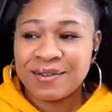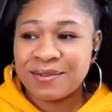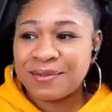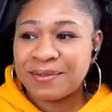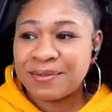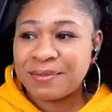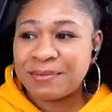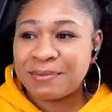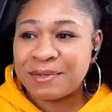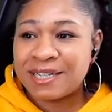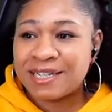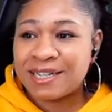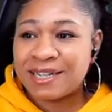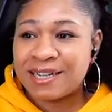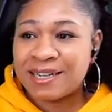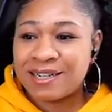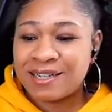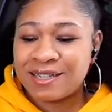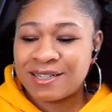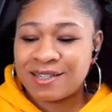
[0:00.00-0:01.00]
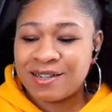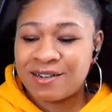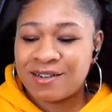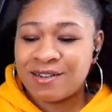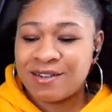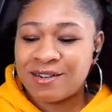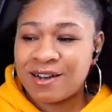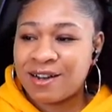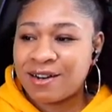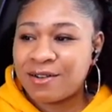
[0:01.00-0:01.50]
Oh my god,
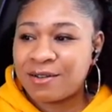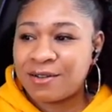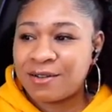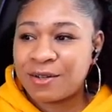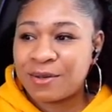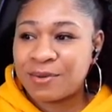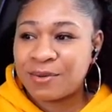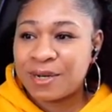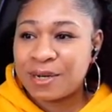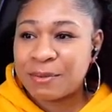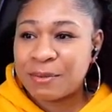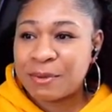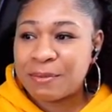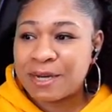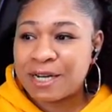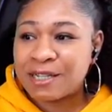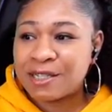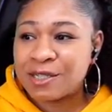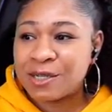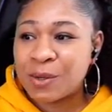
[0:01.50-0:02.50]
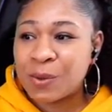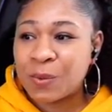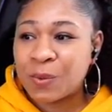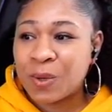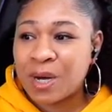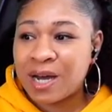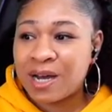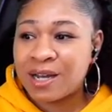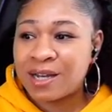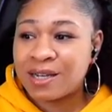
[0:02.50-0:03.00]
y'all. I don't know what I'm about to
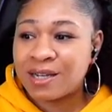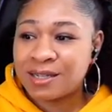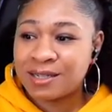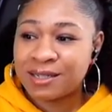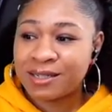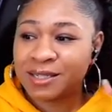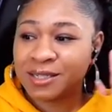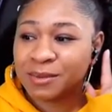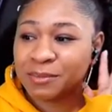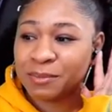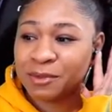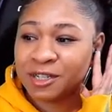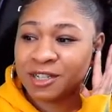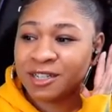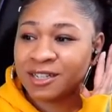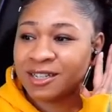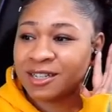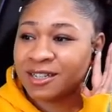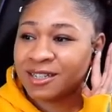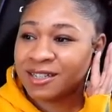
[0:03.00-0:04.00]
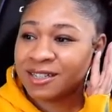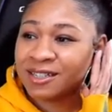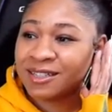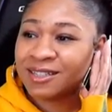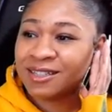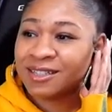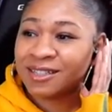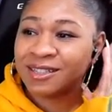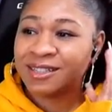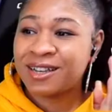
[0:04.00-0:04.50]
watch, but
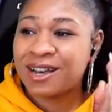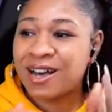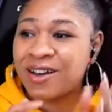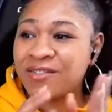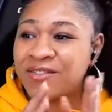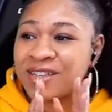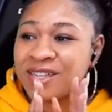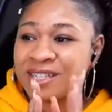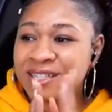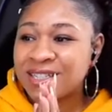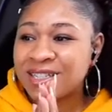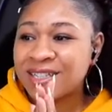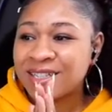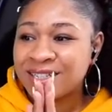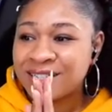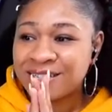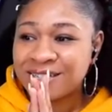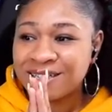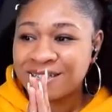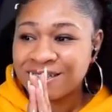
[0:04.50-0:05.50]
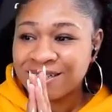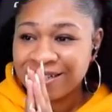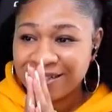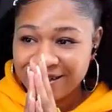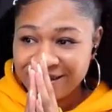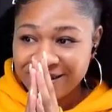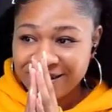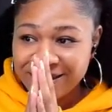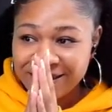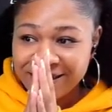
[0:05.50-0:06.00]
obviously,
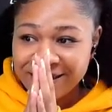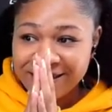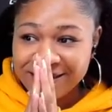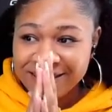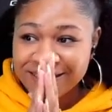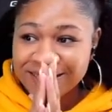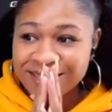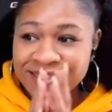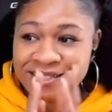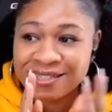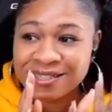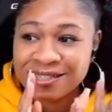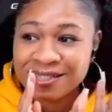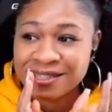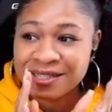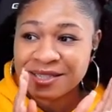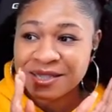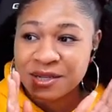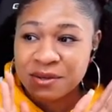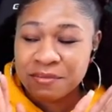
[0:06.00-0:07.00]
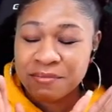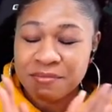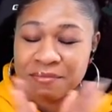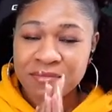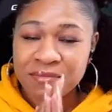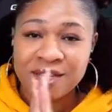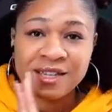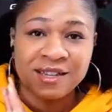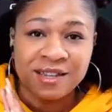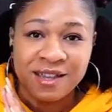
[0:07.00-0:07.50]
this is
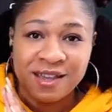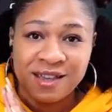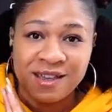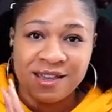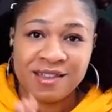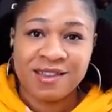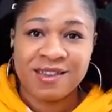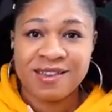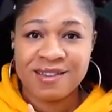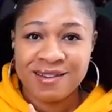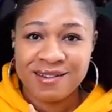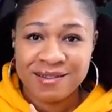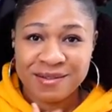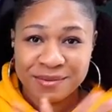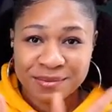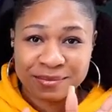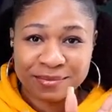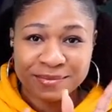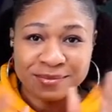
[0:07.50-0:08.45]
Meat Canyon.